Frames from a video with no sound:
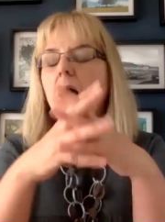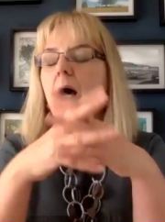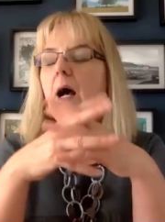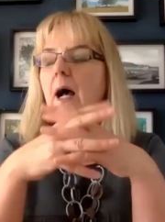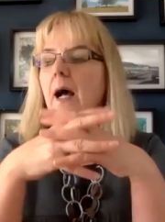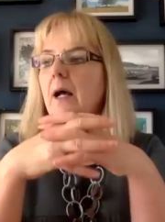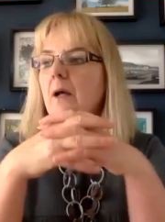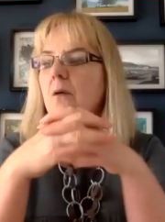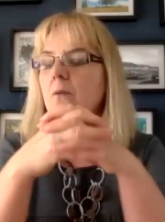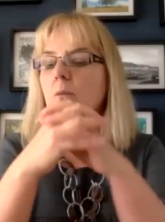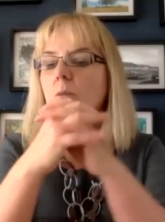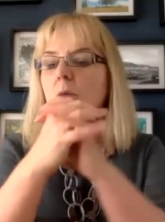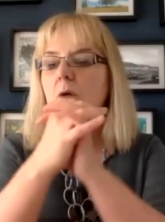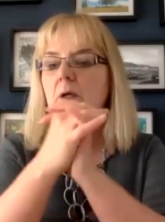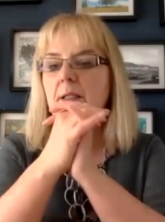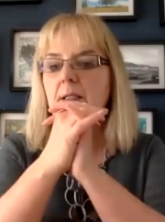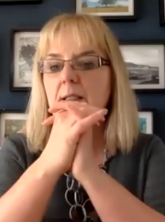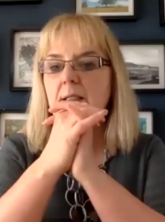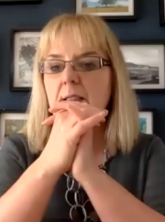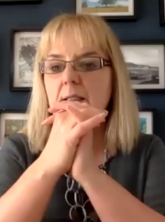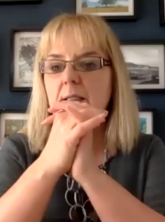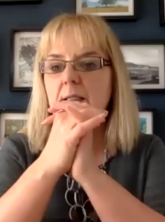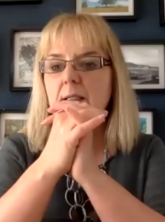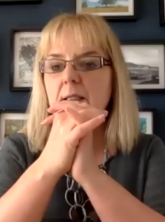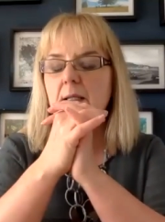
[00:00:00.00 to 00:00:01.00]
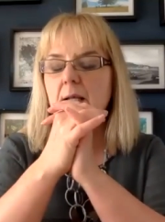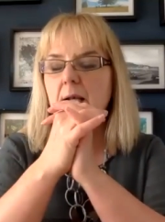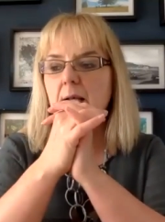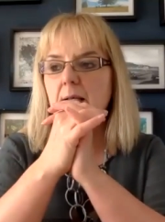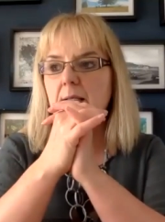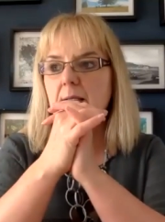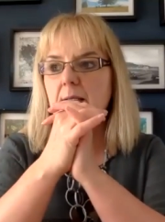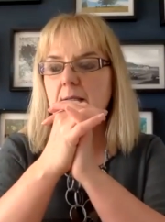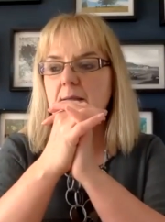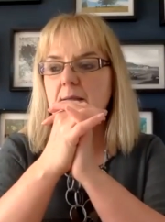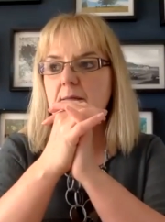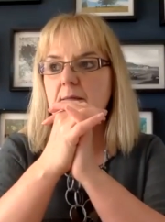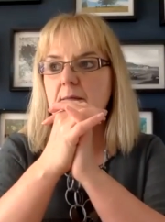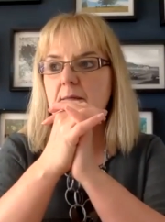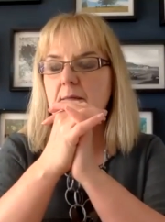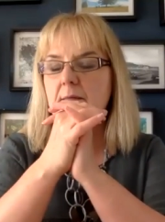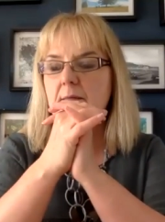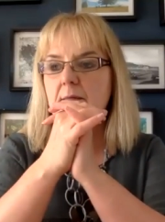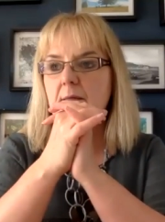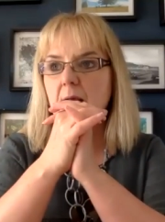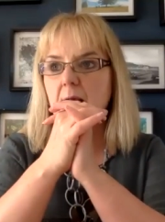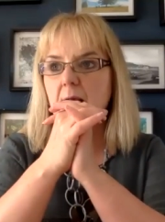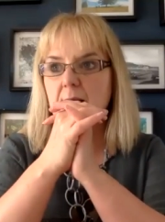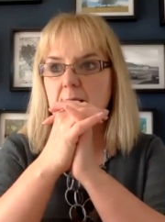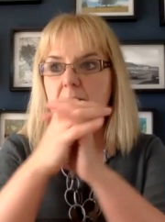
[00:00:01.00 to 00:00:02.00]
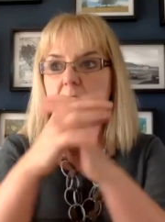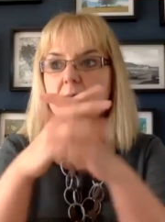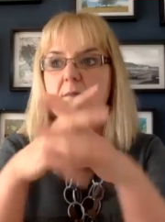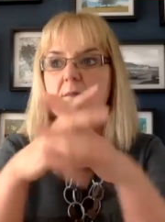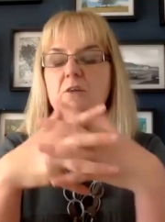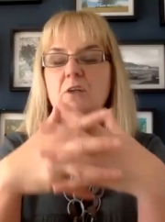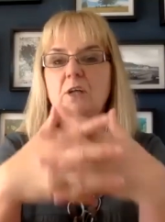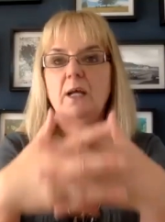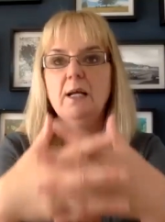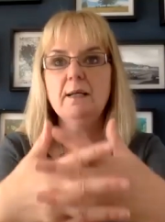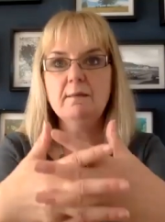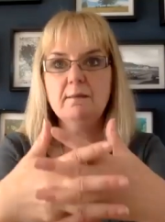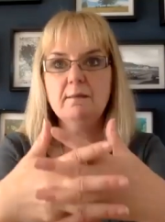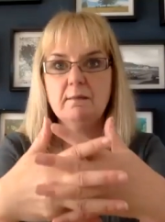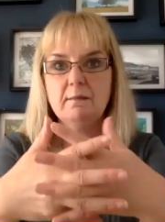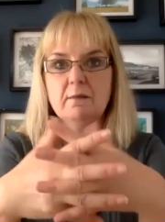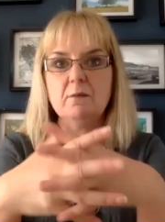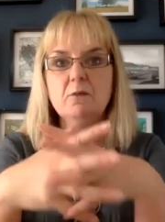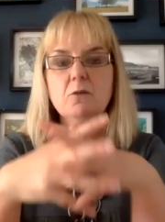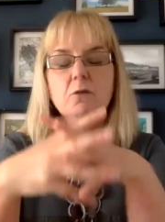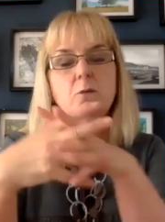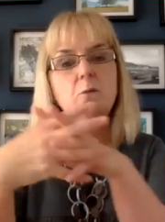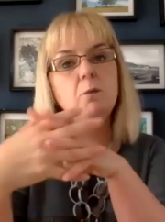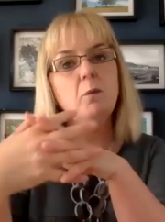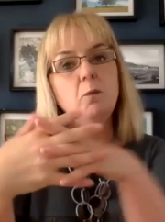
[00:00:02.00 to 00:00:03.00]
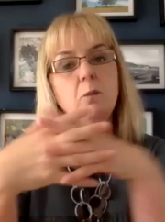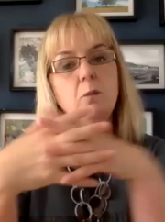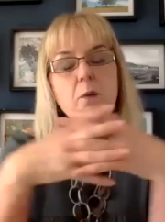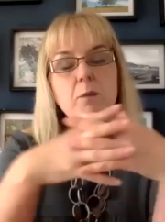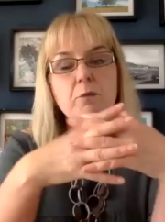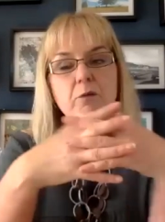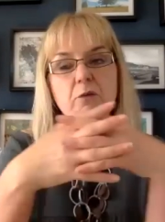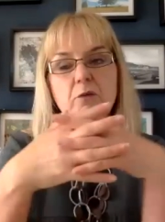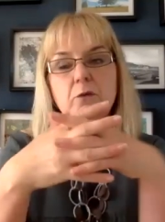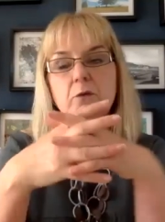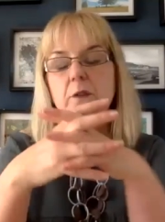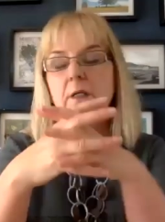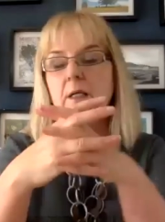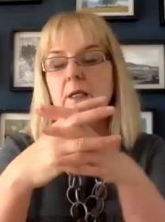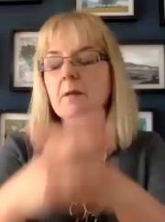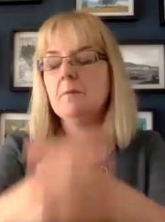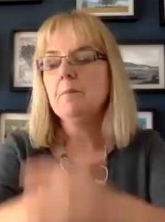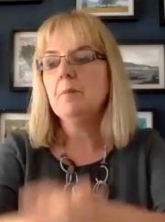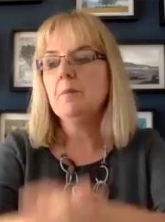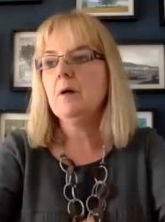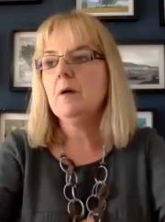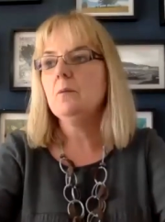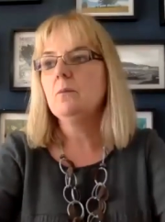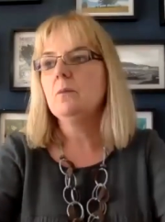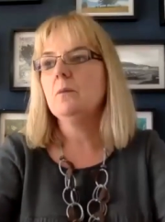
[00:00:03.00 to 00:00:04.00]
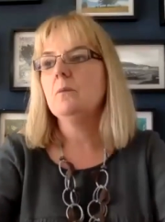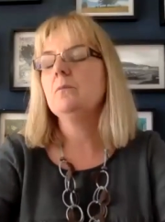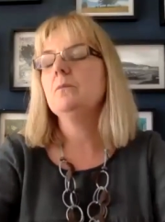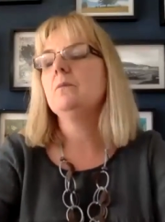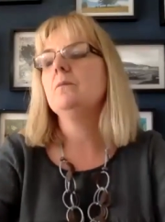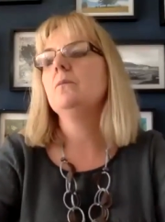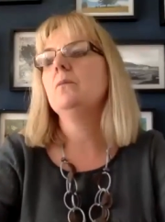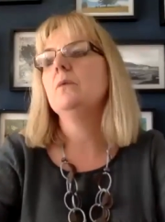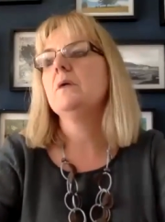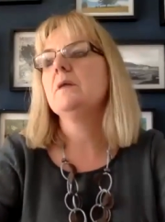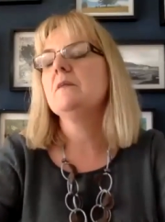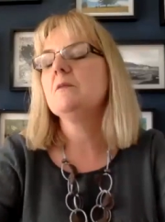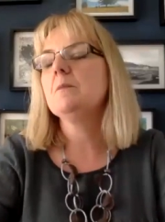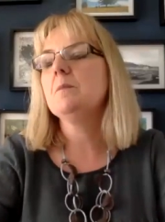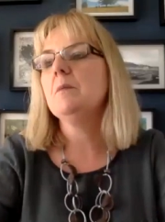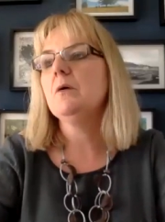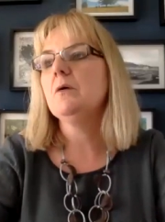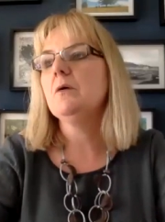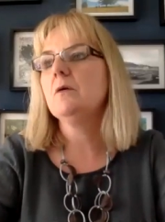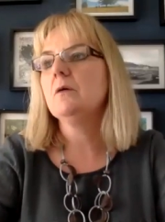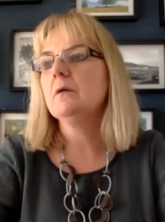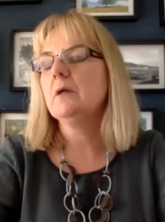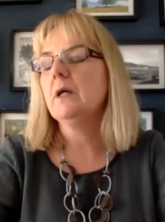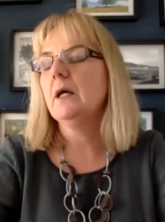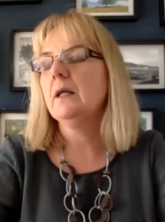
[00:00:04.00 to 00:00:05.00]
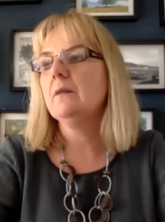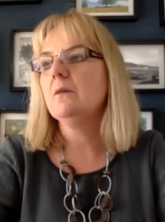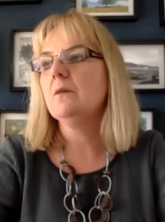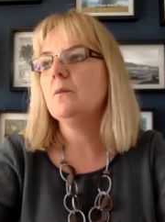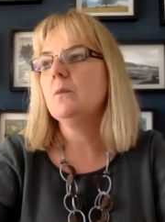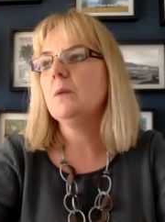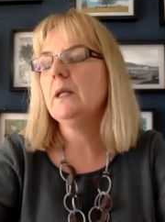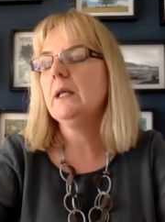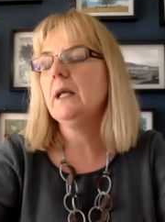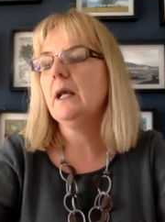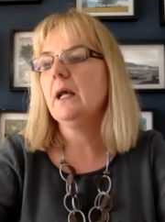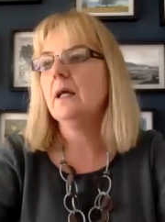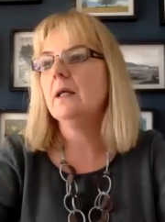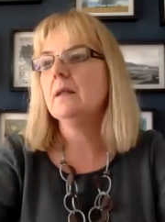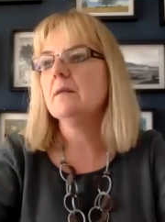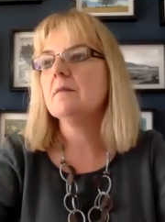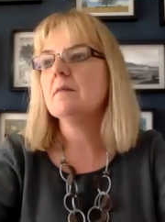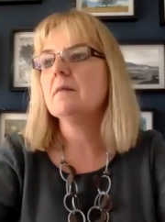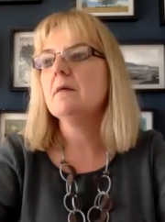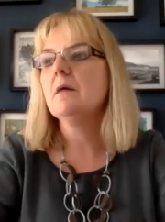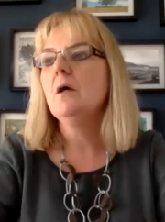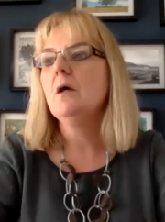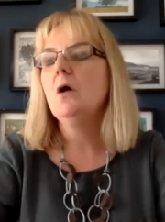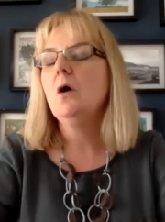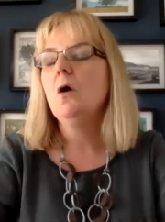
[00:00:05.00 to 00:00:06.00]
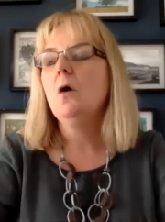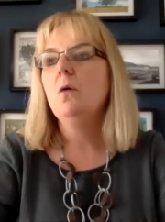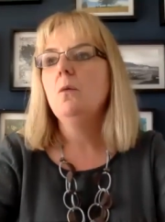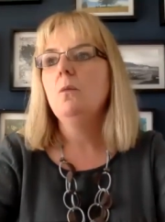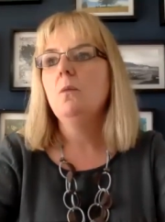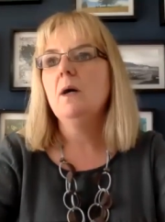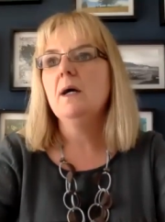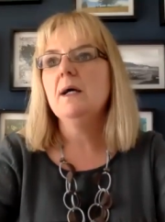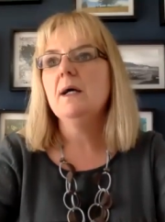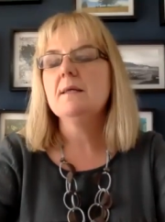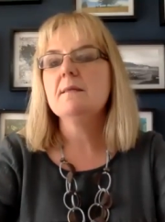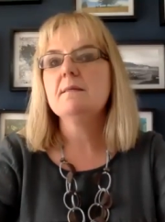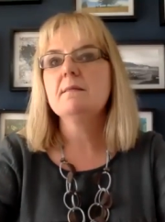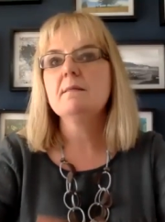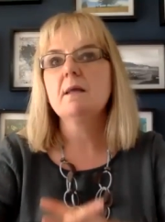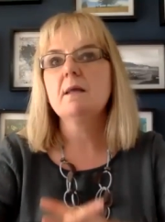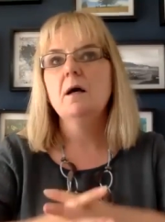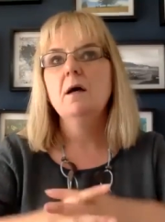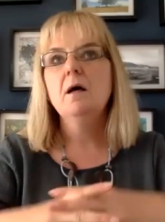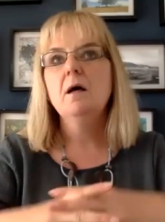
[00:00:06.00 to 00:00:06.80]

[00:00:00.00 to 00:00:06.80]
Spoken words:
And what he has suggested, or what we were talking about when we spoke at the weekend, was